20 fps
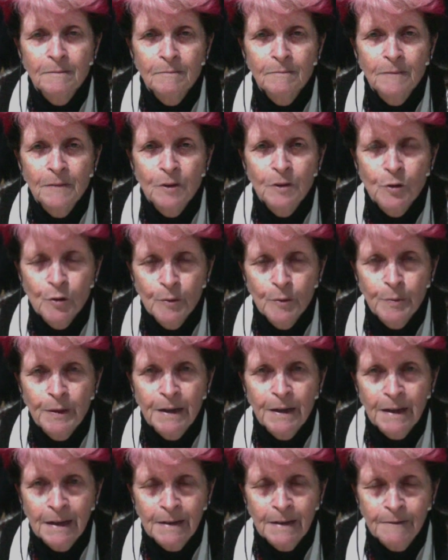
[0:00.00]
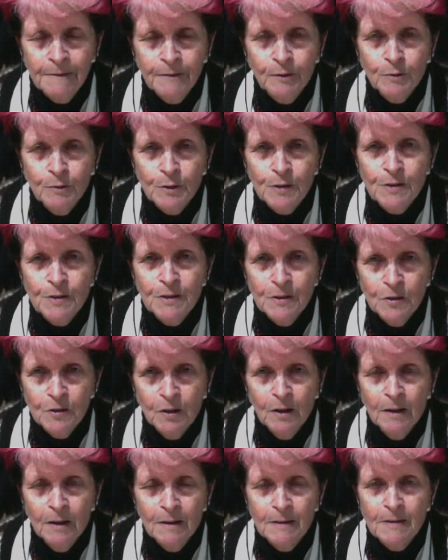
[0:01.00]
European influence
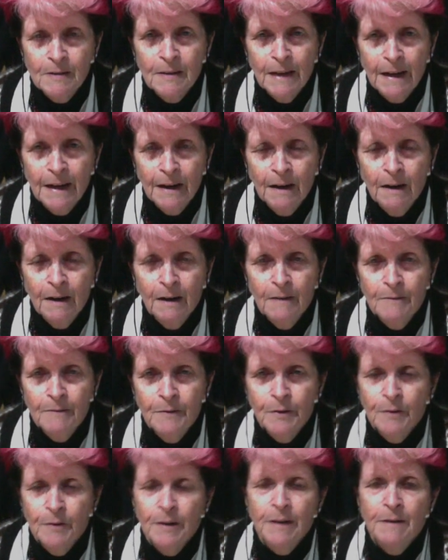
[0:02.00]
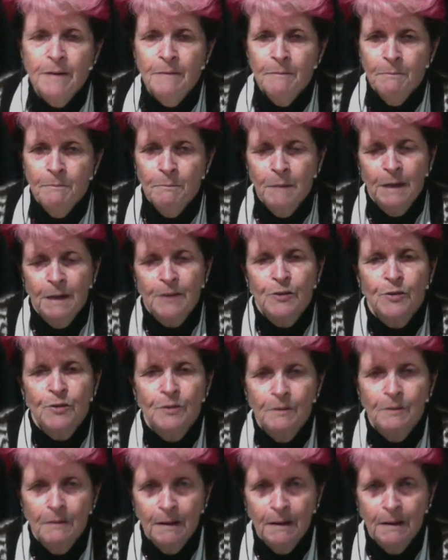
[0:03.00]
designs that are very much